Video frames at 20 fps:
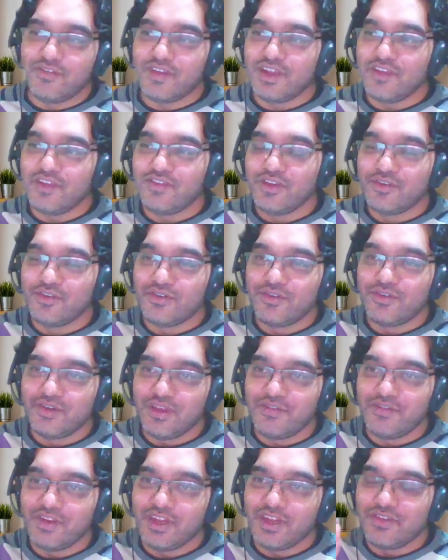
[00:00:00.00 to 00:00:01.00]
even if you
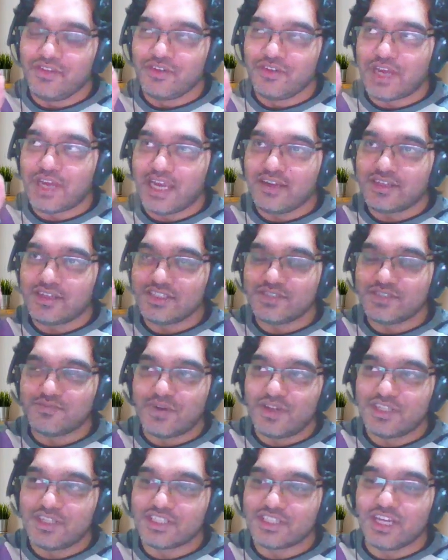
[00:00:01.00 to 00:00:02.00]
write a
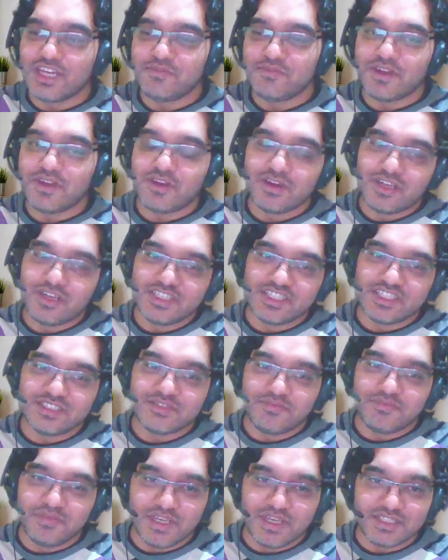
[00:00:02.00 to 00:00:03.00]
small statement
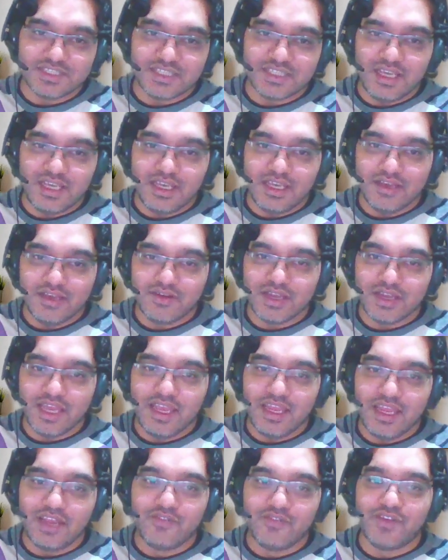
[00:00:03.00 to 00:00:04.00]
against Messi,
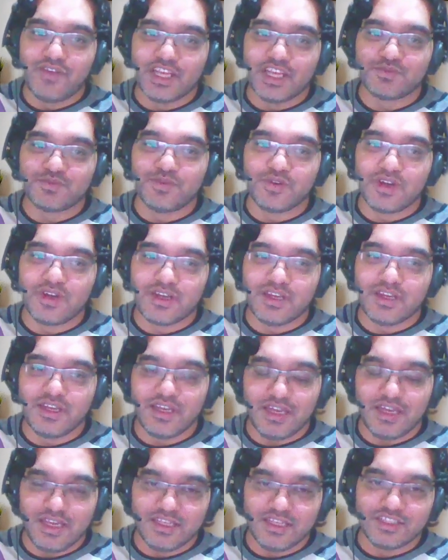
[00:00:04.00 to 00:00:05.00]
okay, in Facebook or
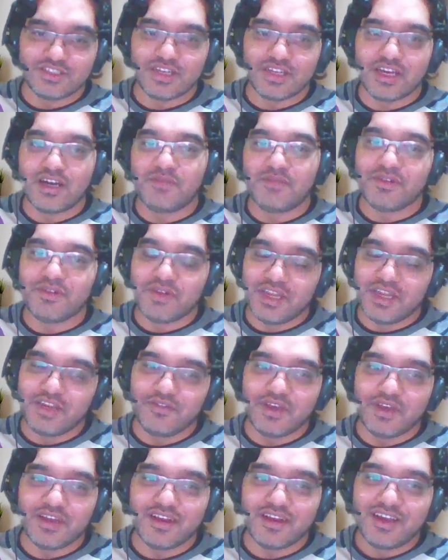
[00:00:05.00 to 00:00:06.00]
in Instagram or
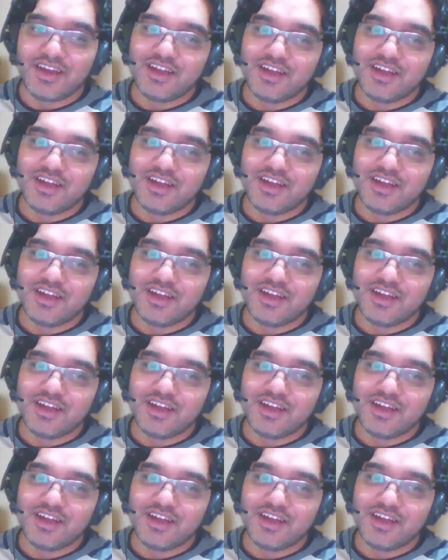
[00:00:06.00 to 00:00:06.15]
anywhere,